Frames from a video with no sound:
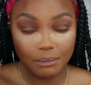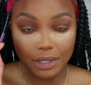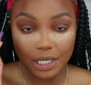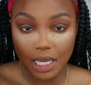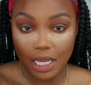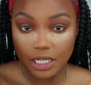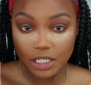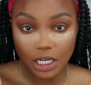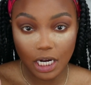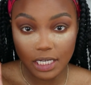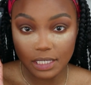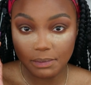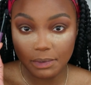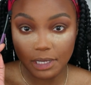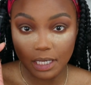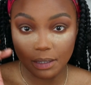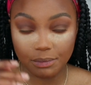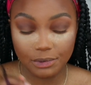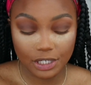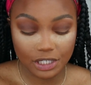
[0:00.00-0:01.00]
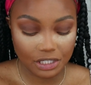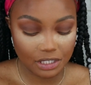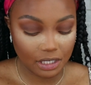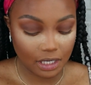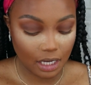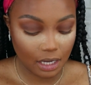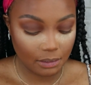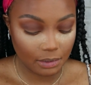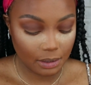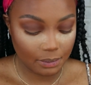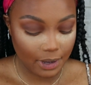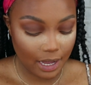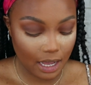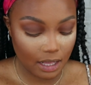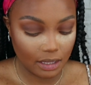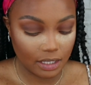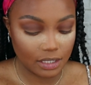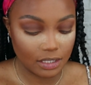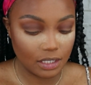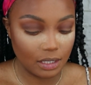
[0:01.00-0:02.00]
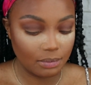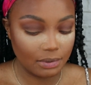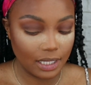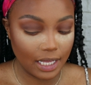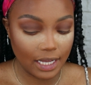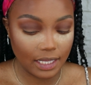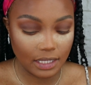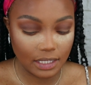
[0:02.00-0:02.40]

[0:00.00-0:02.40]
BH Cosmetic brush that came in a palette to apply